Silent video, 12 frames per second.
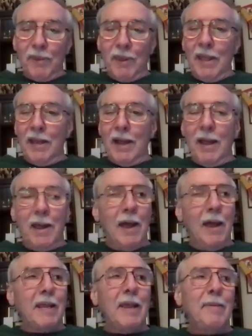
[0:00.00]
And
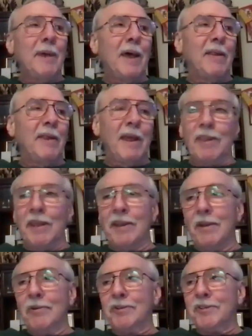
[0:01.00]
I came out of that thing,
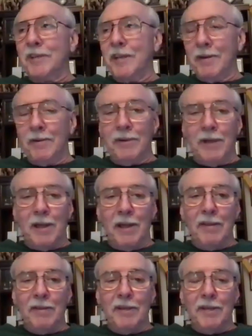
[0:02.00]
oh shit,
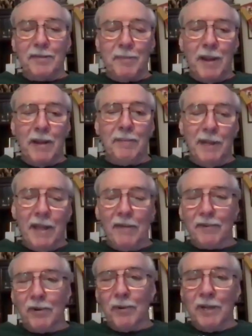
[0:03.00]
he's made me
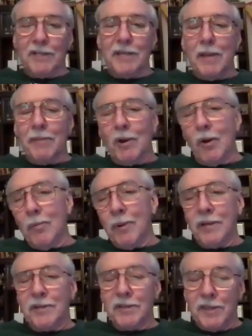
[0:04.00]
have to re-examine a whole
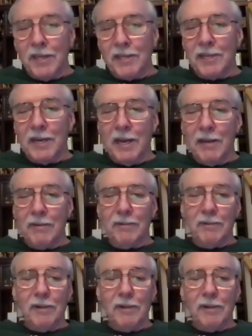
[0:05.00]
bunch of things that I,